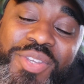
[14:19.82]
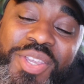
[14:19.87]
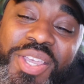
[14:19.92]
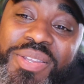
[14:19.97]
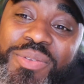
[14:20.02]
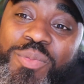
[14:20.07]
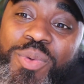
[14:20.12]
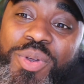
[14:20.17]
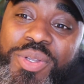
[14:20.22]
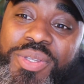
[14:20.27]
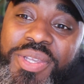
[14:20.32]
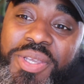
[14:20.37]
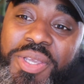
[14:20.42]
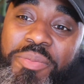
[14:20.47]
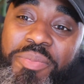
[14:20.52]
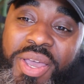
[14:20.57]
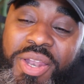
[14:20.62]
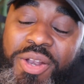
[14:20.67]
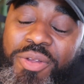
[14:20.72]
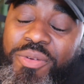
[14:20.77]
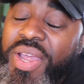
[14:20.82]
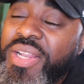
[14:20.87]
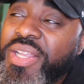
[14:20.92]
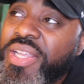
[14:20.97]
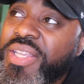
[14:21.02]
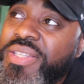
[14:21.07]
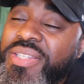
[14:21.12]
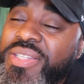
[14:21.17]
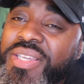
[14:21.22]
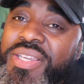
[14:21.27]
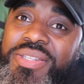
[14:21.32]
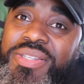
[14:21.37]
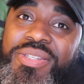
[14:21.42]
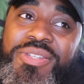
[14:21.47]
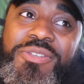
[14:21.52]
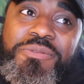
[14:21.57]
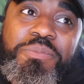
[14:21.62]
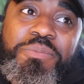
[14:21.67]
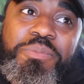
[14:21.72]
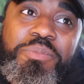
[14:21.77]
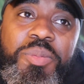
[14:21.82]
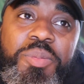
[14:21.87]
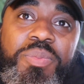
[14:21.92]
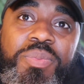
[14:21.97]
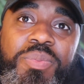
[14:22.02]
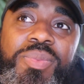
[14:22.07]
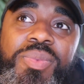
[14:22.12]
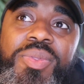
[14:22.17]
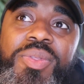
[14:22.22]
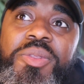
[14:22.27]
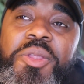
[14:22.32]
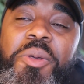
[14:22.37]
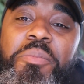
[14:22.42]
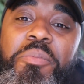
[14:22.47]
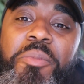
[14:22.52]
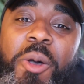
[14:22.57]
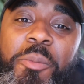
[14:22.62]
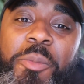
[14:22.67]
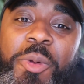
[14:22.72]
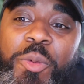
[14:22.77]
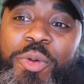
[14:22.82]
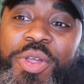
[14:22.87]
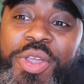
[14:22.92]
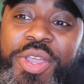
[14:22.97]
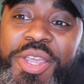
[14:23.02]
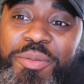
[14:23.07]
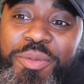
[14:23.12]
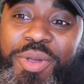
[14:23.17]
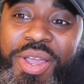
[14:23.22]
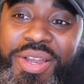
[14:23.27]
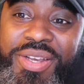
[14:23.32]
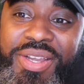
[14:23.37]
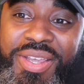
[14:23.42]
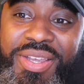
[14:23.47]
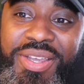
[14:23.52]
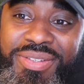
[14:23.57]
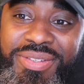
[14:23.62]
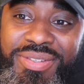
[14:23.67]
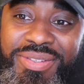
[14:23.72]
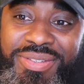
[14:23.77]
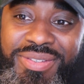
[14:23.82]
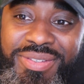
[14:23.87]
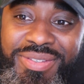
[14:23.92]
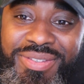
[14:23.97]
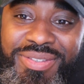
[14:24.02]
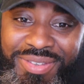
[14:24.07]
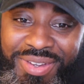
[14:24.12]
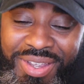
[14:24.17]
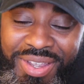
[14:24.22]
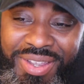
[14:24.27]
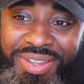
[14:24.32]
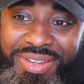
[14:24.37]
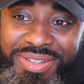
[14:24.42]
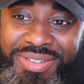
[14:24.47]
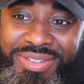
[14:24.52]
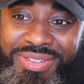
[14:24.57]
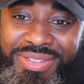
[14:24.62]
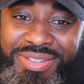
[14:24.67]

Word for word: Yeah, well, think about it, right? It's it's the moment we're in right now, right?